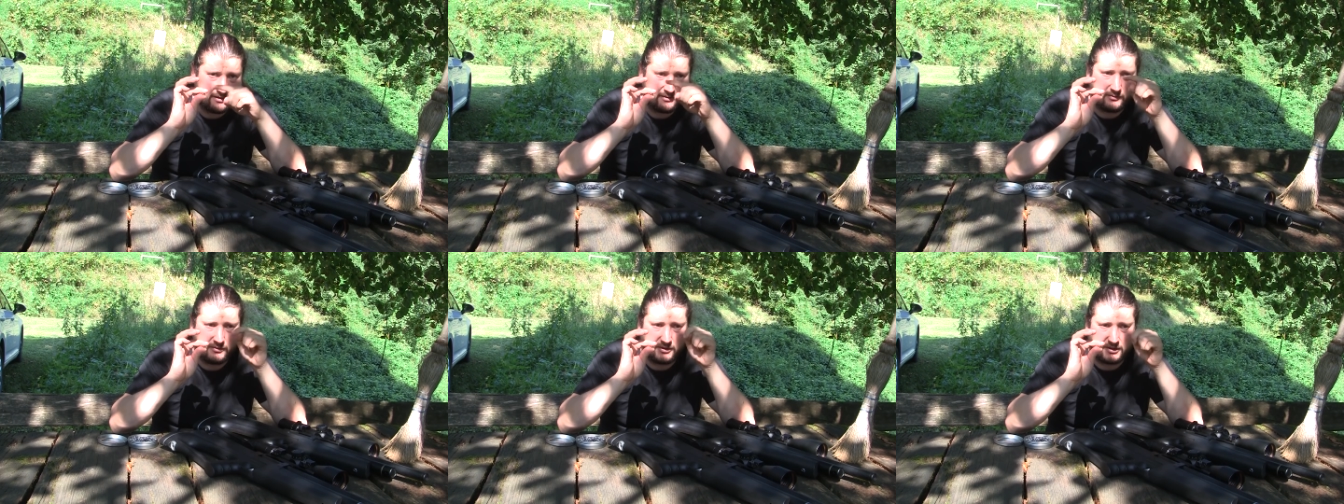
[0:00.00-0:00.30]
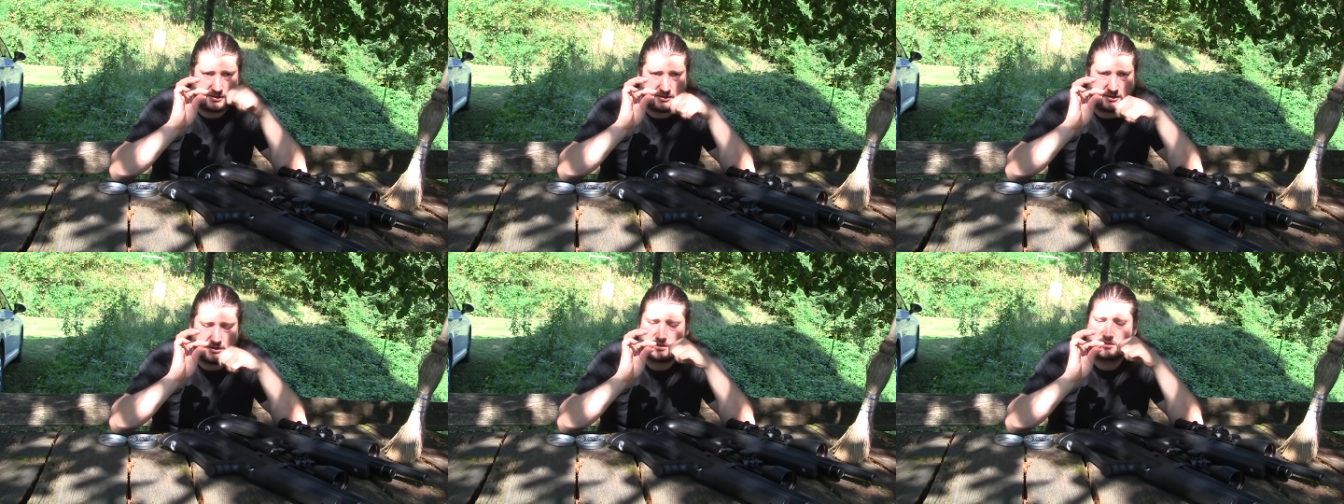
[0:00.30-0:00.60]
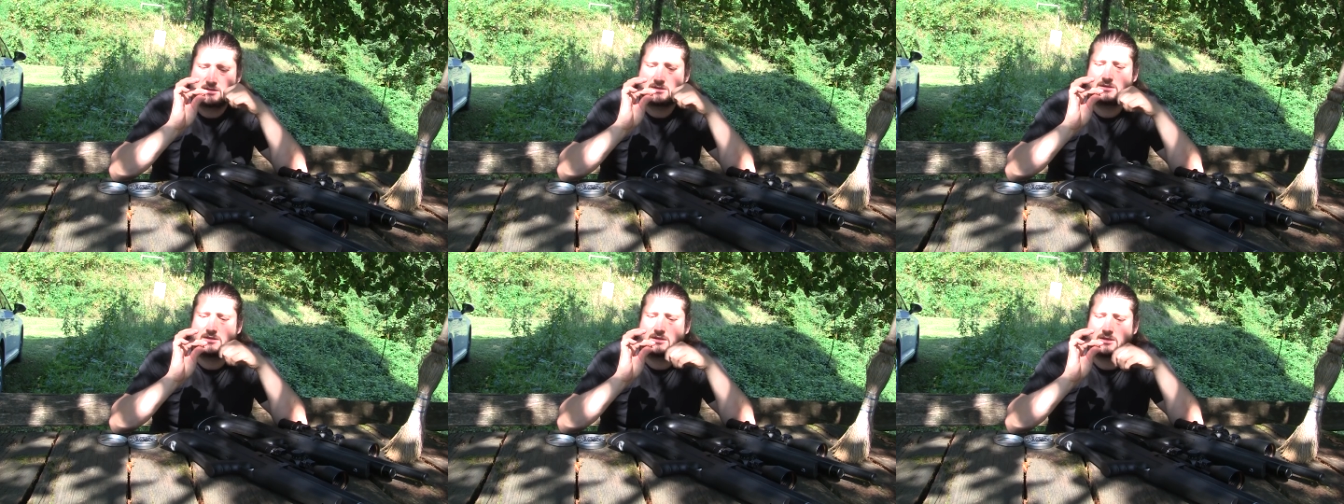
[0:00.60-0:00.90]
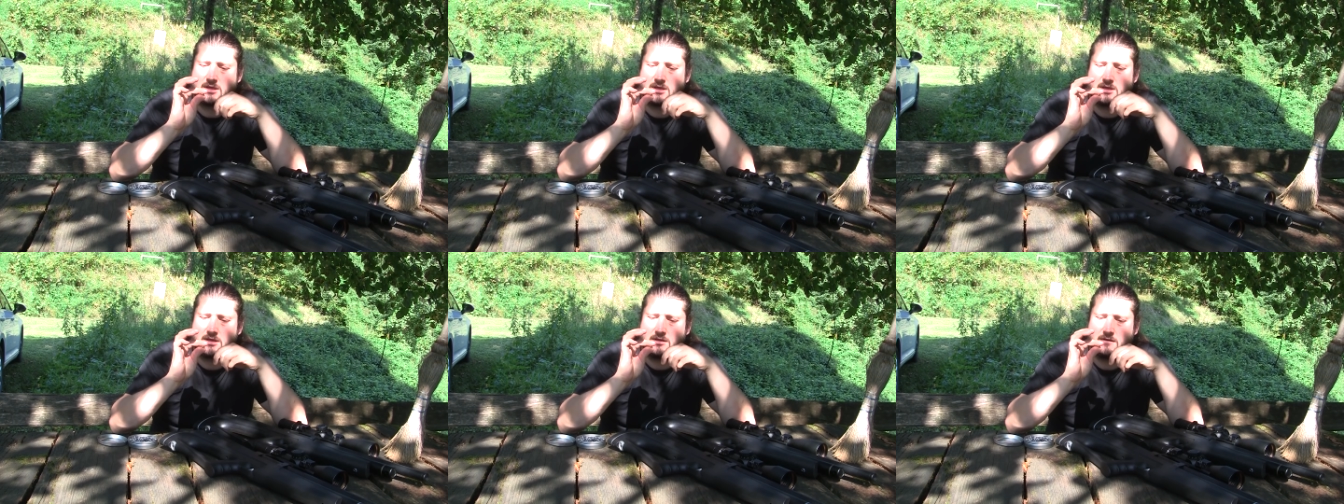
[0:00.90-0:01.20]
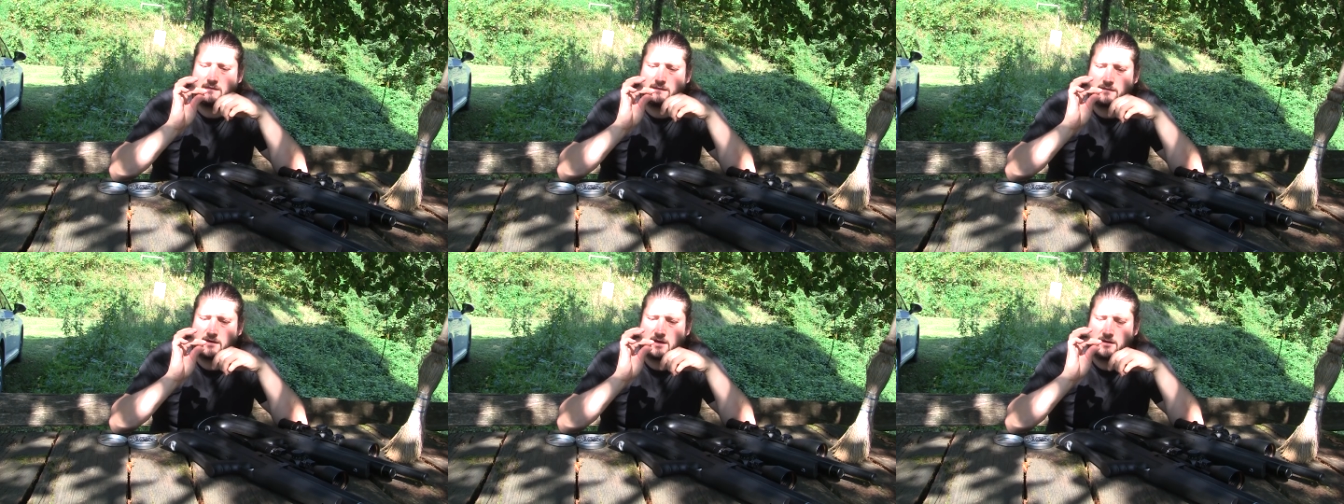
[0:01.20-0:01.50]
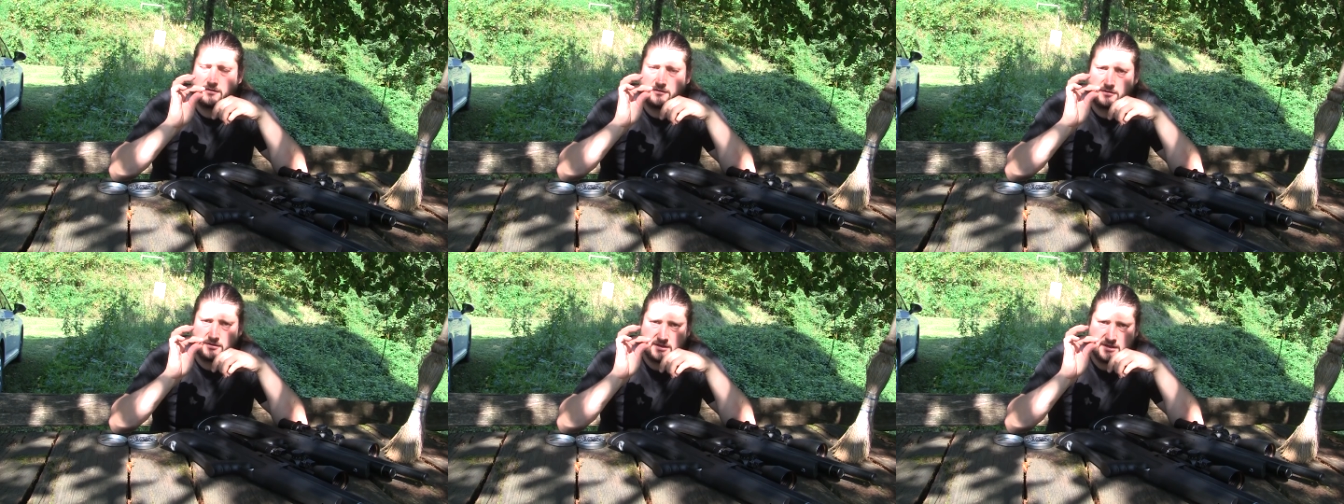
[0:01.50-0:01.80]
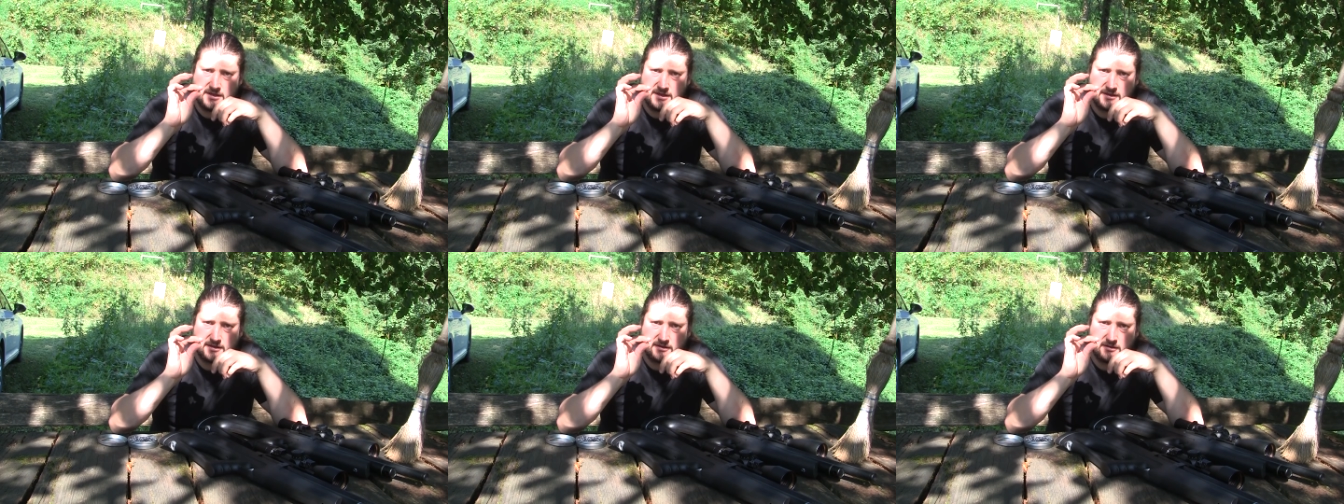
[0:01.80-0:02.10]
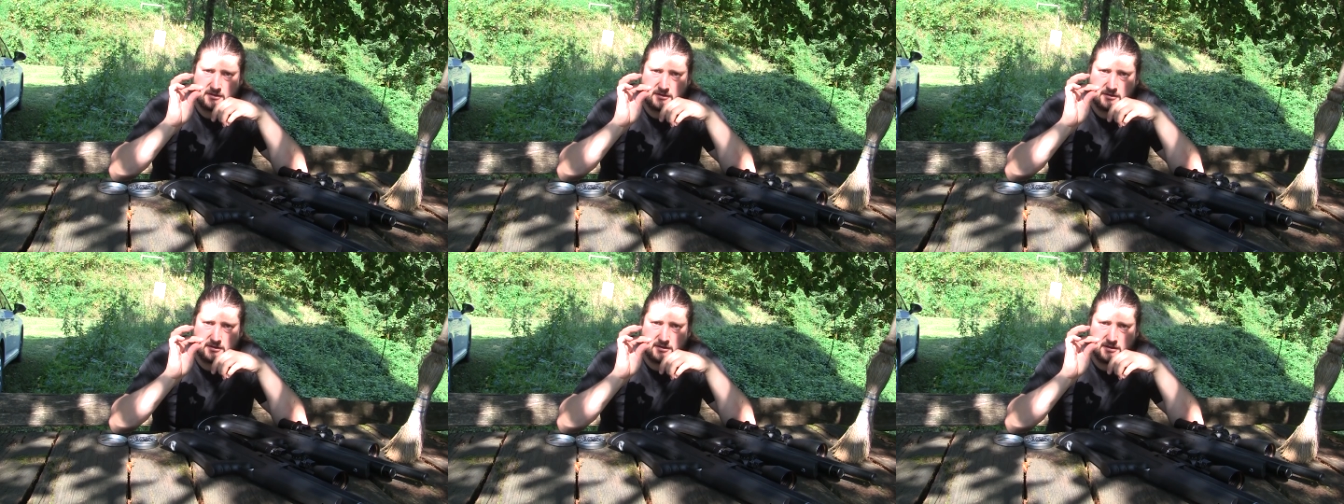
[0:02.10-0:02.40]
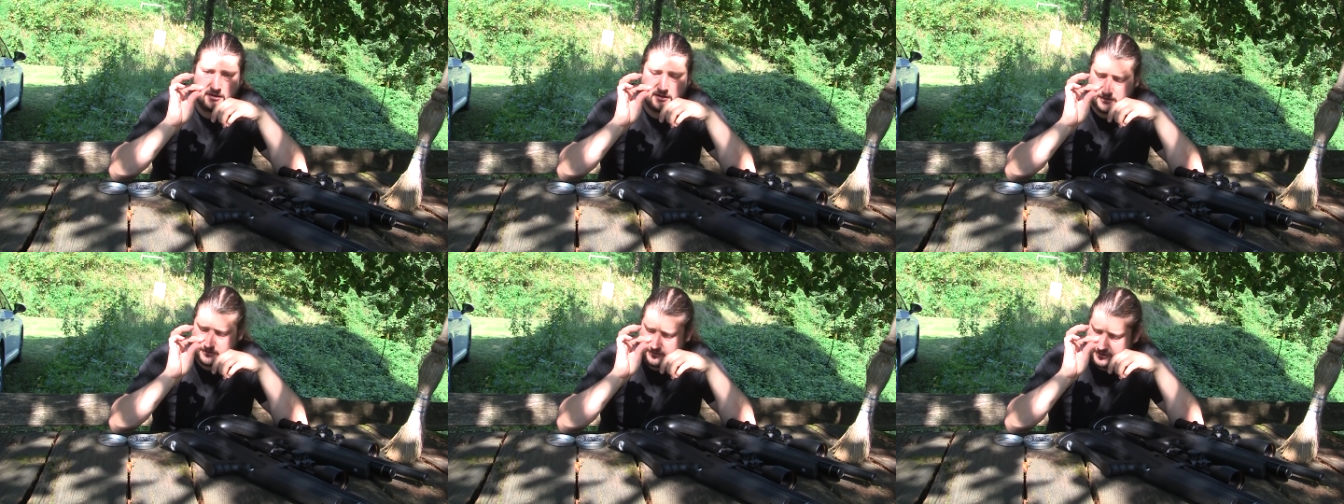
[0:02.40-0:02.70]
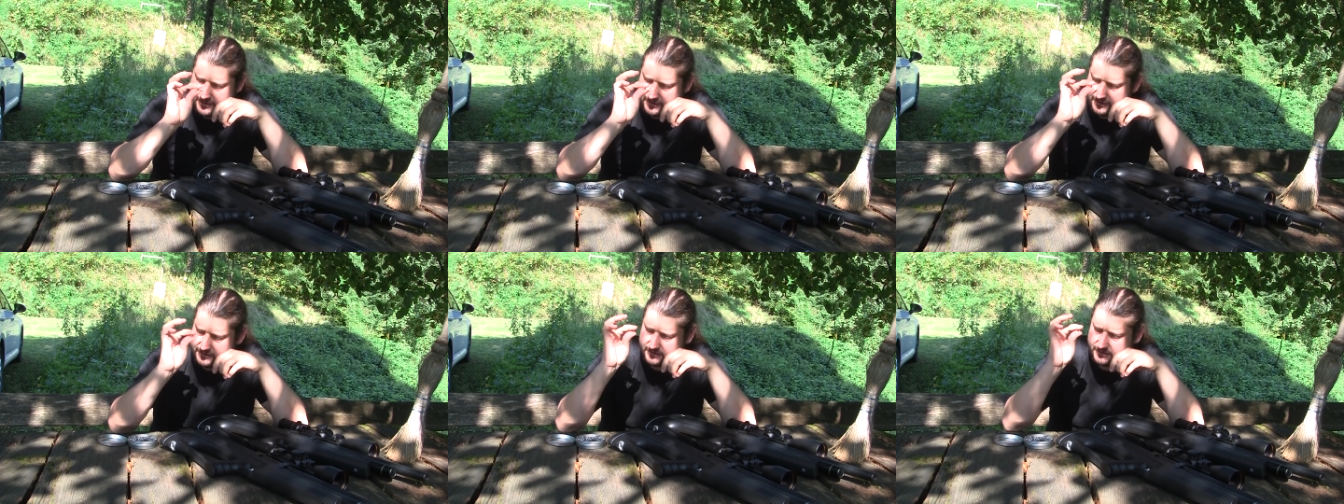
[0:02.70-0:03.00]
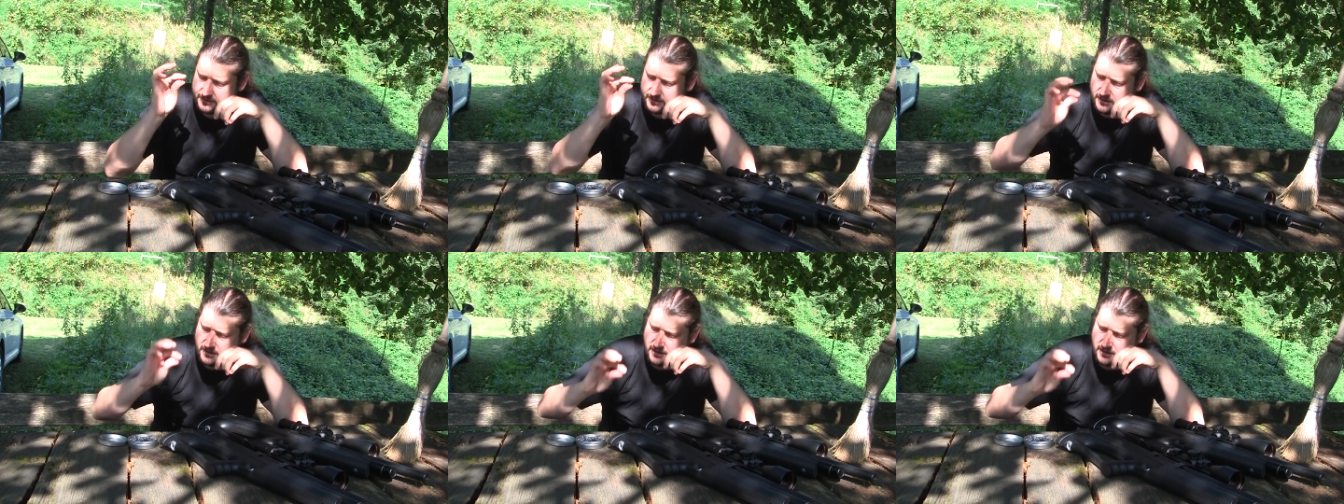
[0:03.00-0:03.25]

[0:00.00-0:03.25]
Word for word: because uh, the front three er, uh, rings